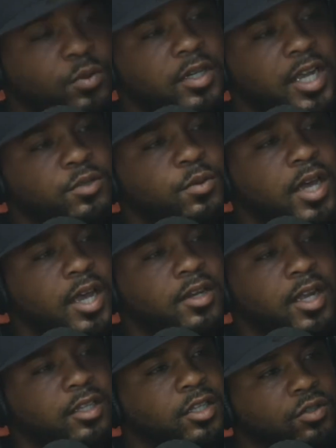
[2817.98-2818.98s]
what that's what had
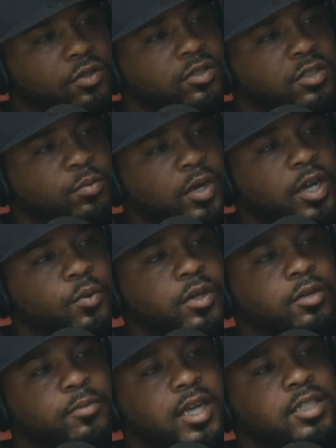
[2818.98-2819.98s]
like the girl's the
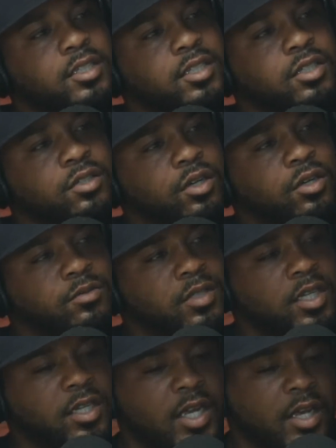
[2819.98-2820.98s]
breadwinner basically you uh-huh. know what i'm
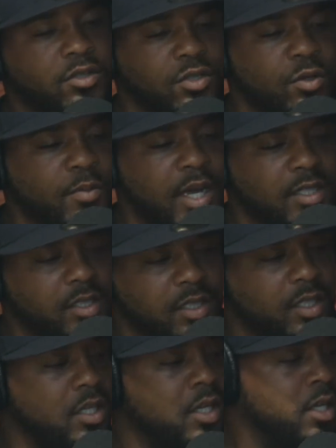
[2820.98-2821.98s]
saying now so
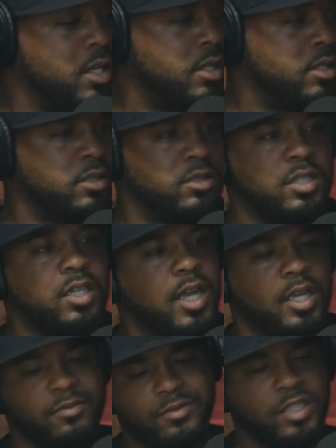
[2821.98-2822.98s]
basically she
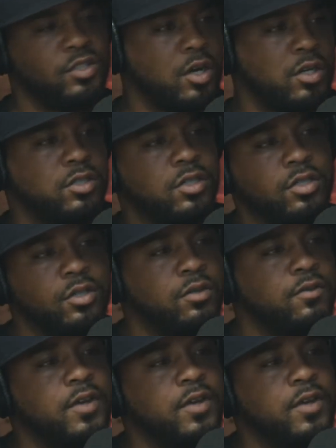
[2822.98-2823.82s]
like she talking to the dude